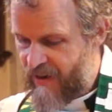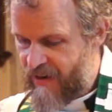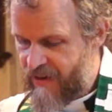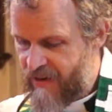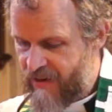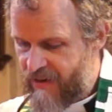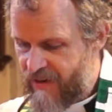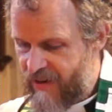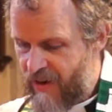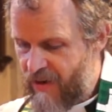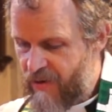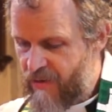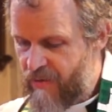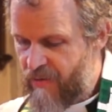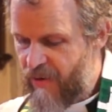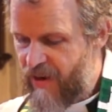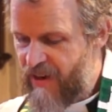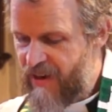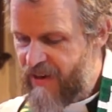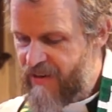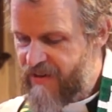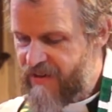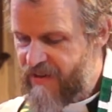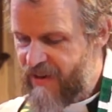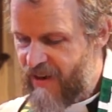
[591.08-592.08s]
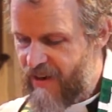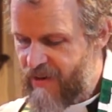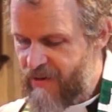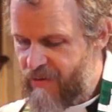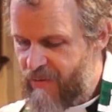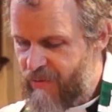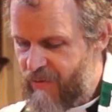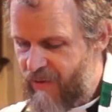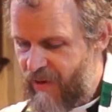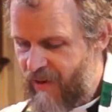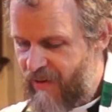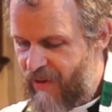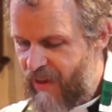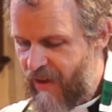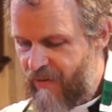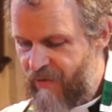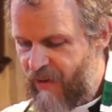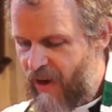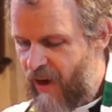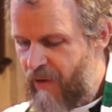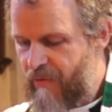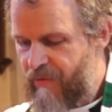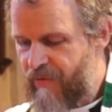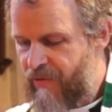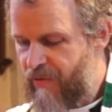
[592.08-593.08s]
So when it says they've
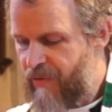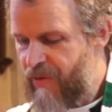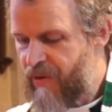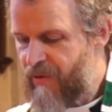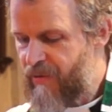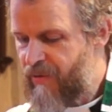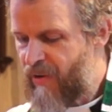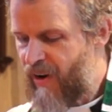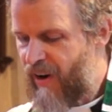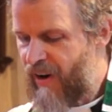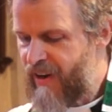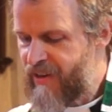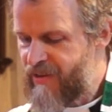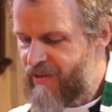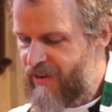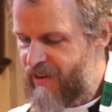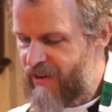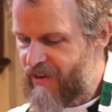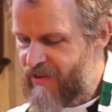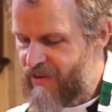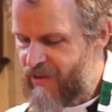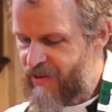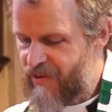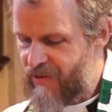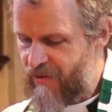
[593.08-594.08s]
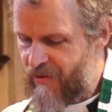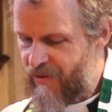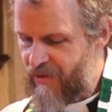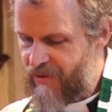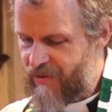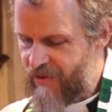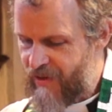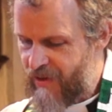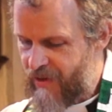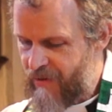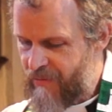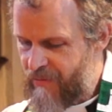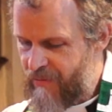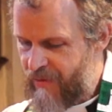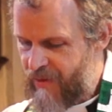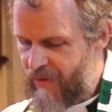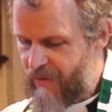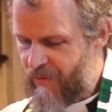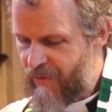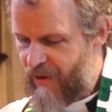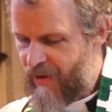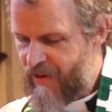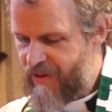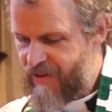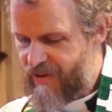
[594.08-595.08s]
come from the rising to Jerusalem,
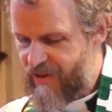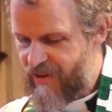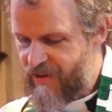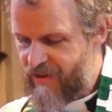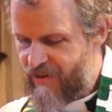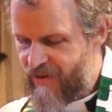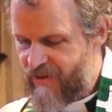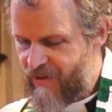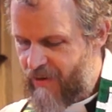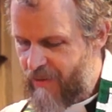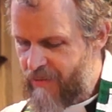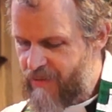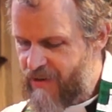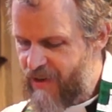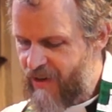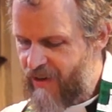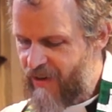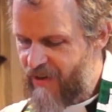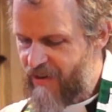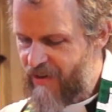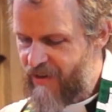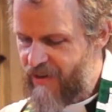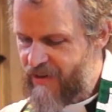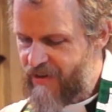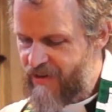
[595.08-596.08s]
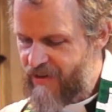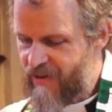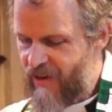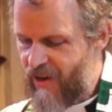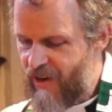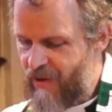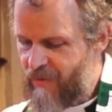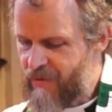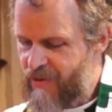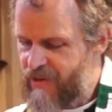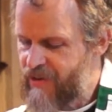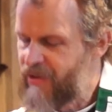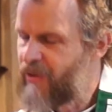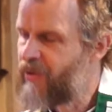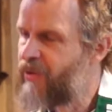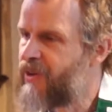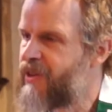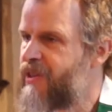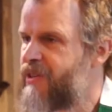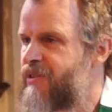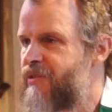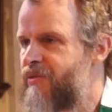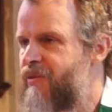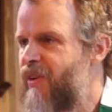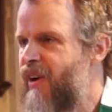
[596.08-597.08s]
whereas the star we saw at
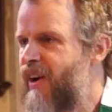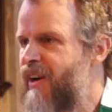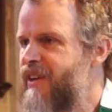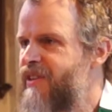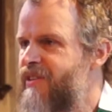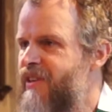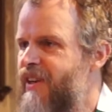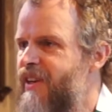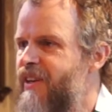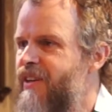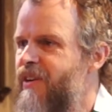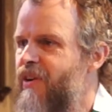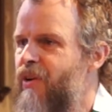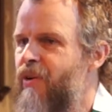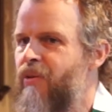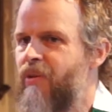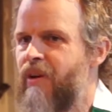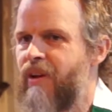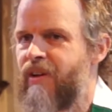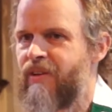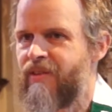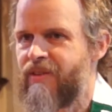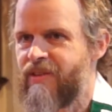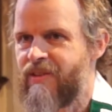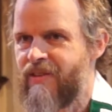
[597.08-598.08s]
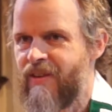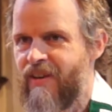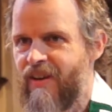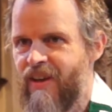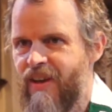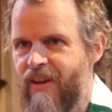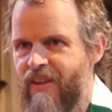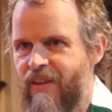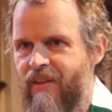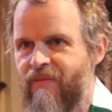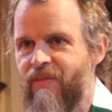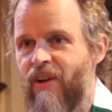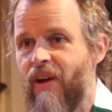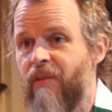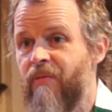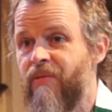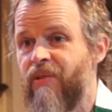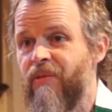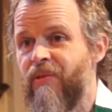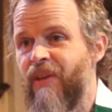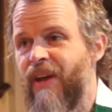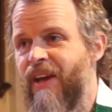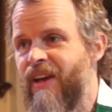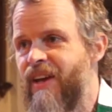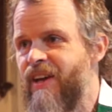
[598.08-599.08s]
its rising, or they've come from
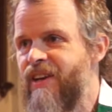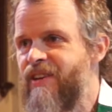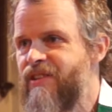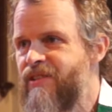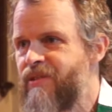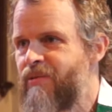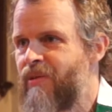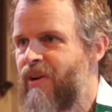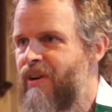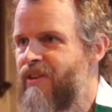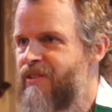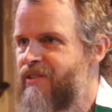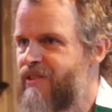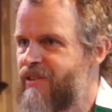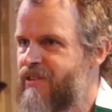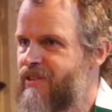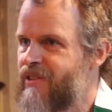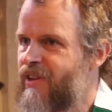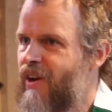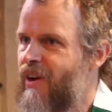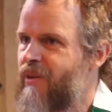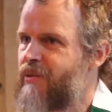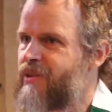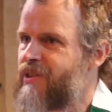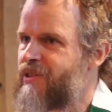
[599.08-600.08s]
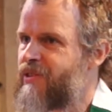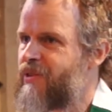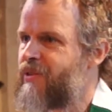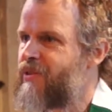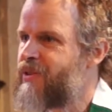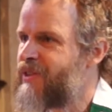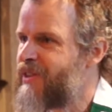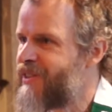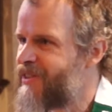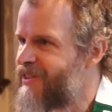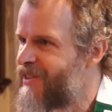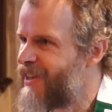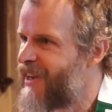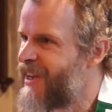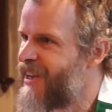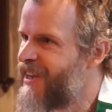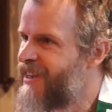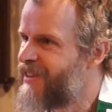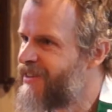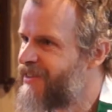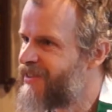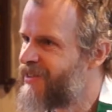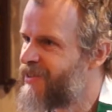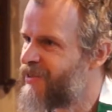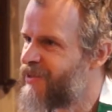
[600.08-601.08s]
the east, whereas the star we saw at its
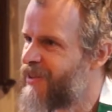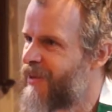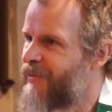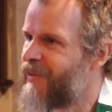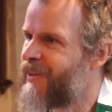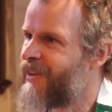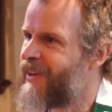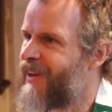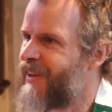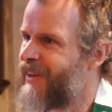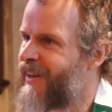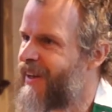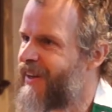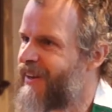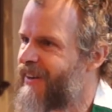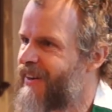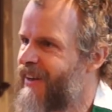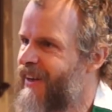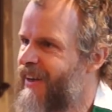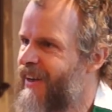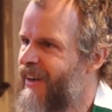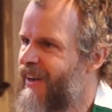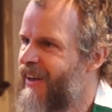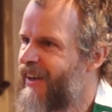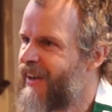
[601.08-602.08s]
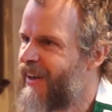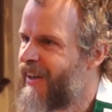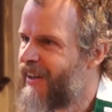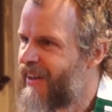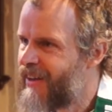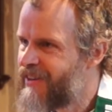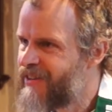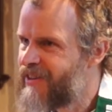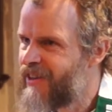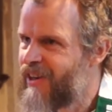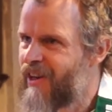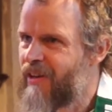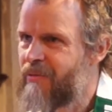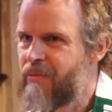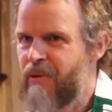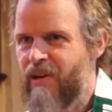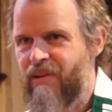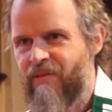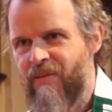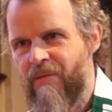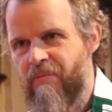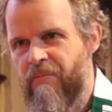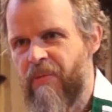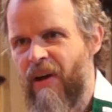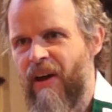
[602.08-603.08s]
east, or something like that, There's a little bit of
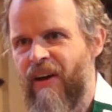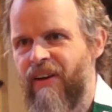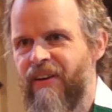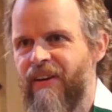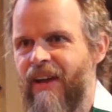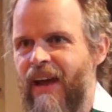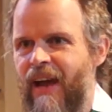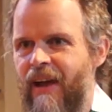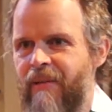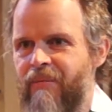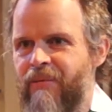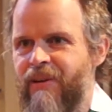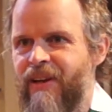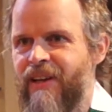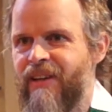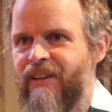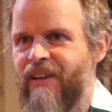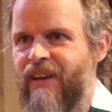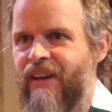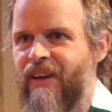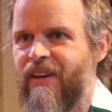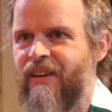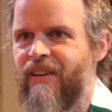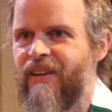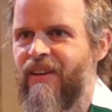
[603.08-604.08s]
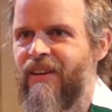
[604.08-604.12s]
a pun happening there,